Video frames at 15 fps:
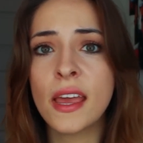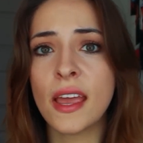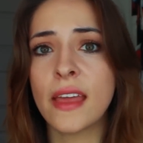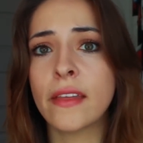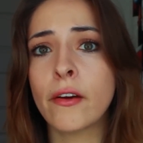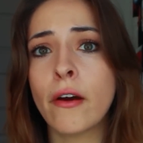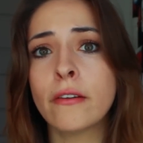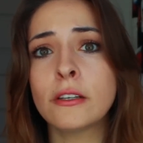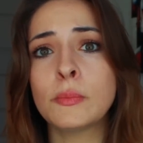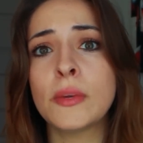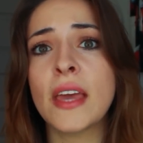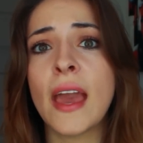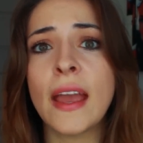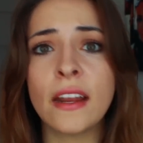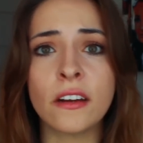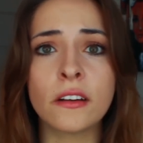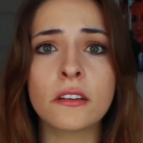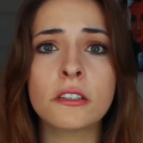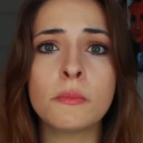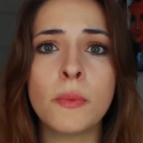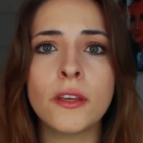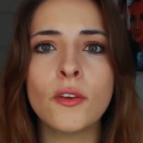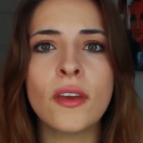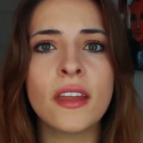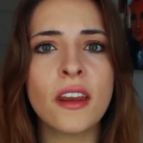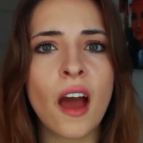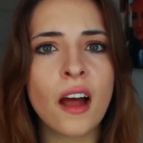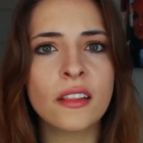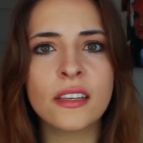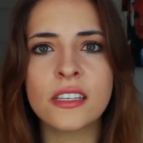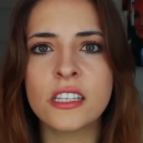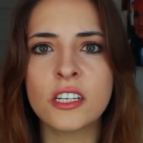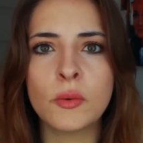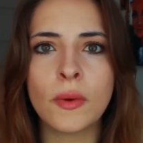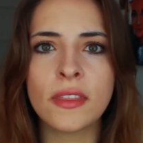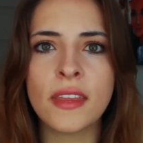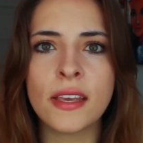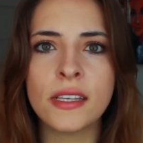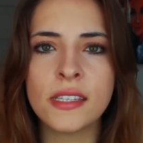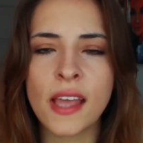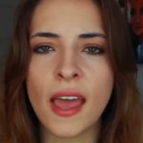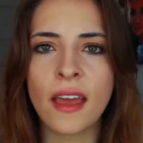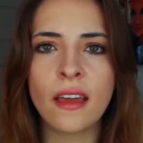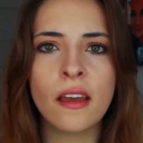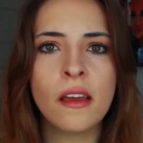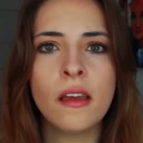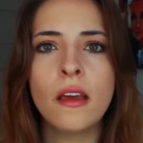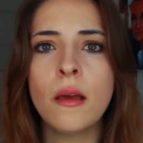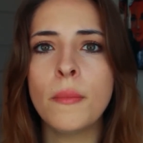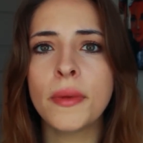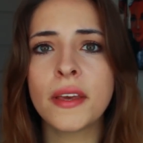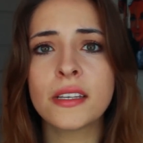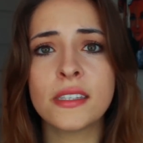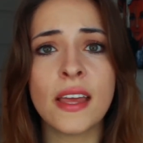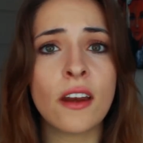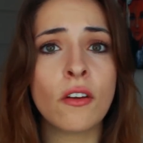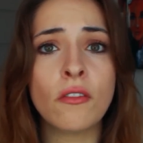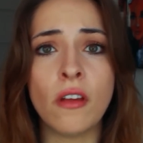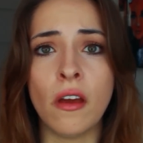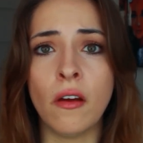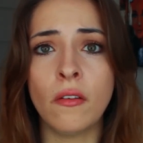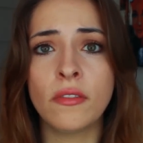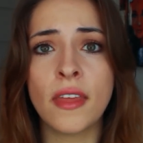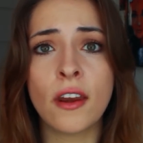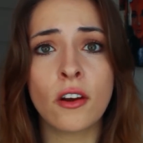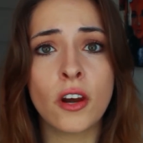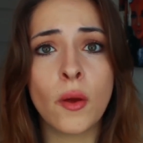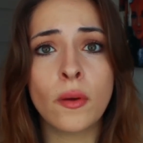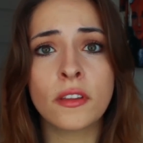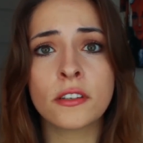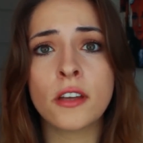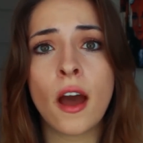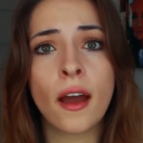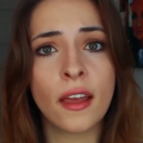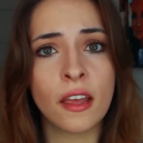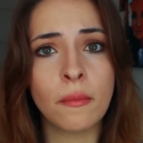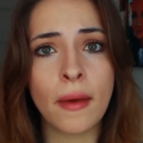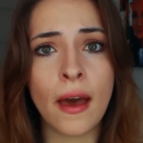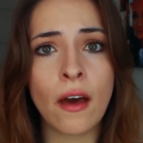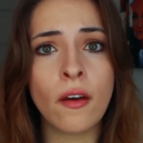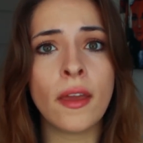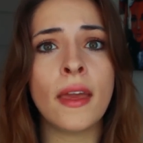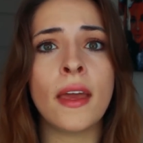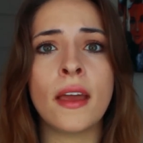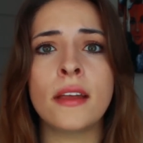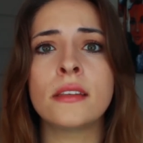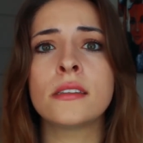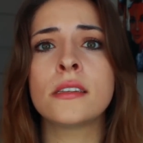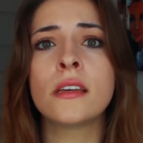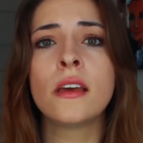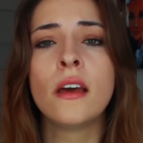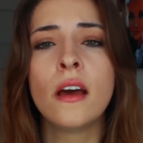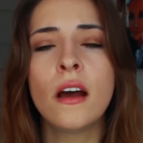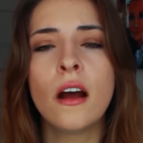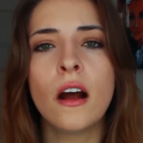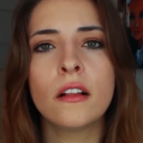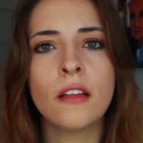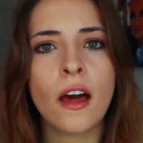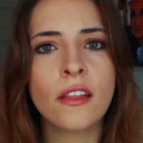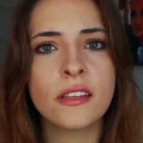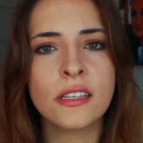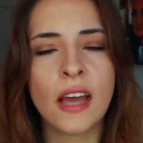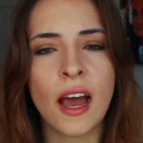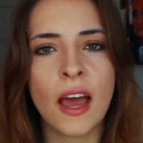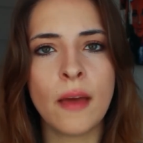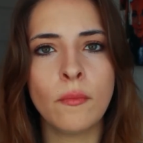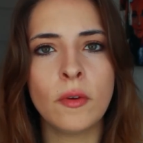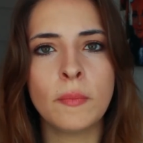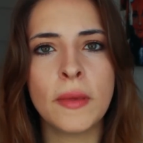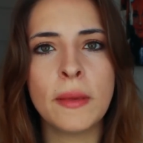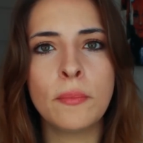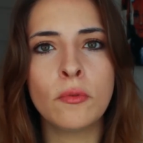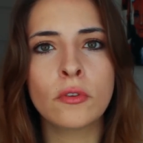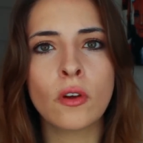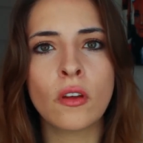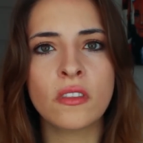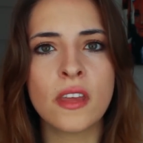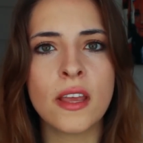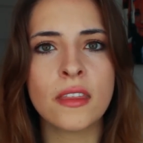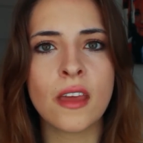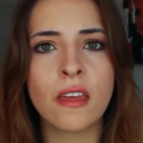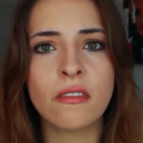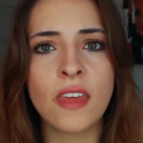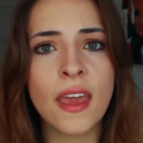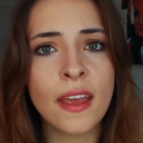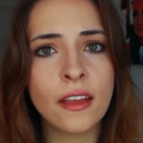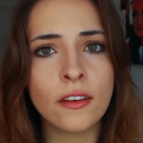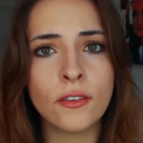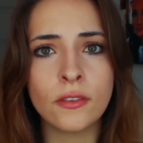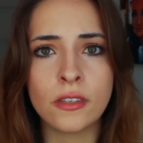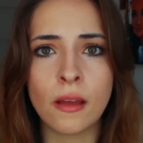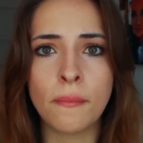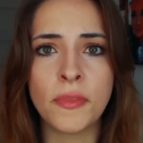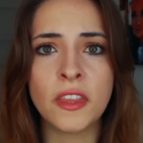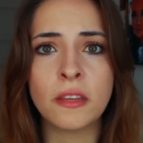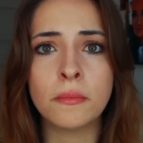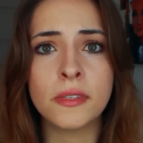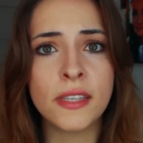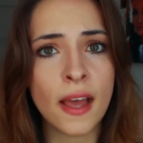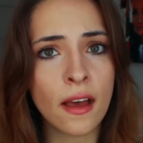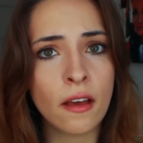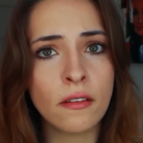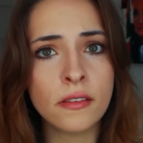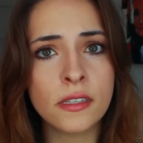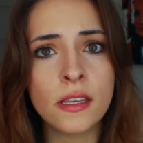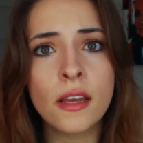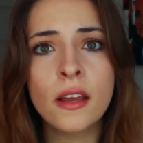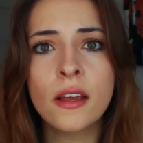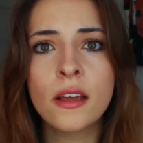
and there will always be haters, but you cannot listen to what they say because they don't know. They don't know what they're talking about, and a lot of the time when people don't think that they can do something themselves,